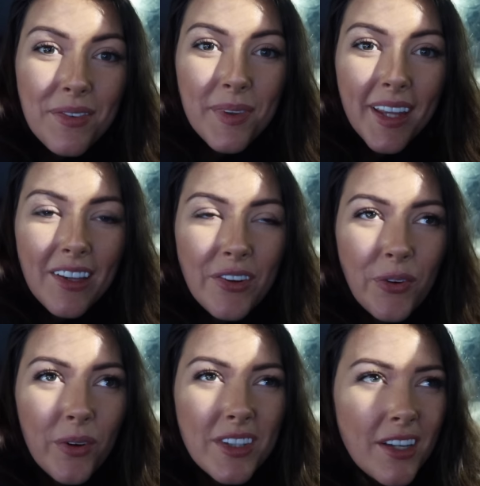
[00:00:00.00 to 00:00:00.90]
from
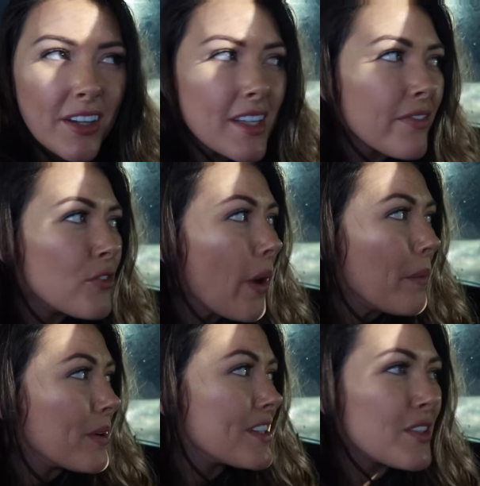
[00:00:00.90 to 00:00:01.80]
Glencoe, take us a few
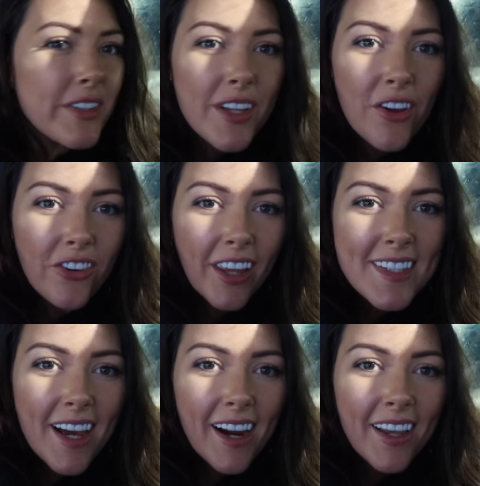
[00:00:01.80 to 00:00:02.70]
hours, so it's now really
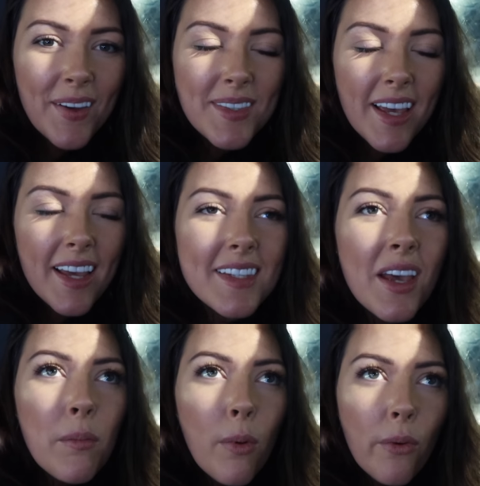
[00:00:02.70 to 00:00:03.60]
dark outside,
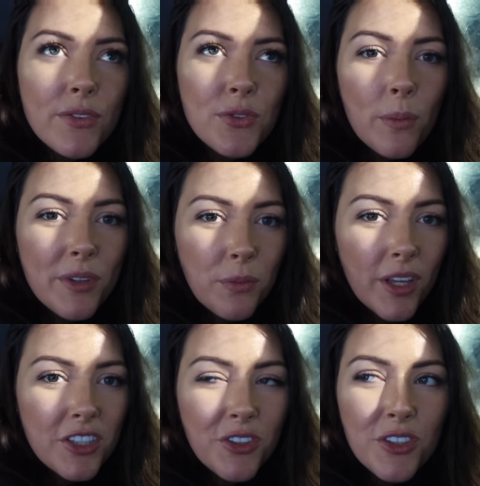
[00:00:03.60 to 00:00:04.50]
but we've stopped at
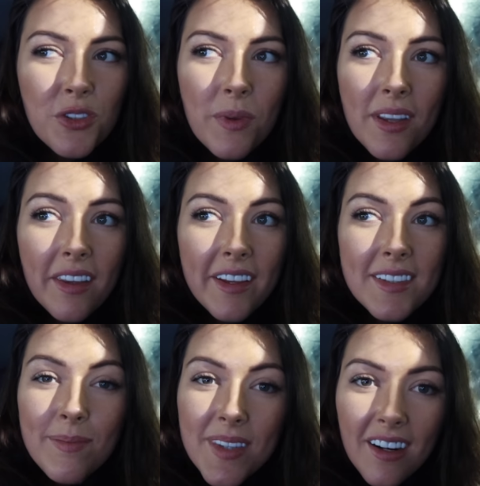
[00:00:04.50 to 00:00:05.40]
Waitrose so we can get
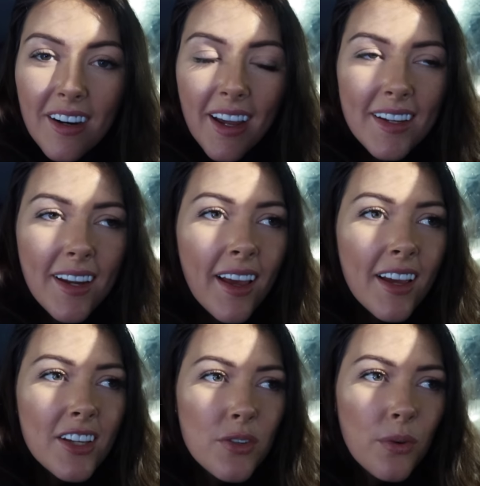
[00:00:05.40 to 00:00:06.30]
some dinner in.
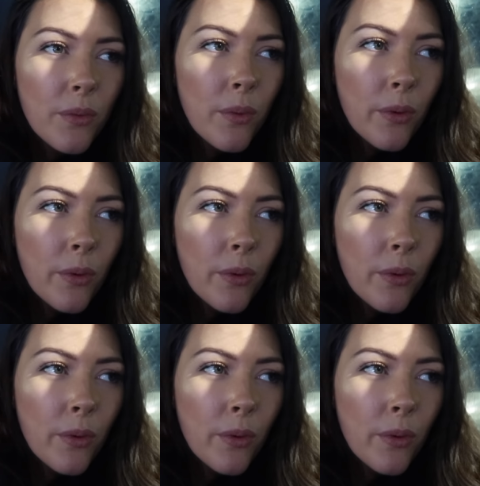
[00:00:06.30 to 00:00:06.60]
So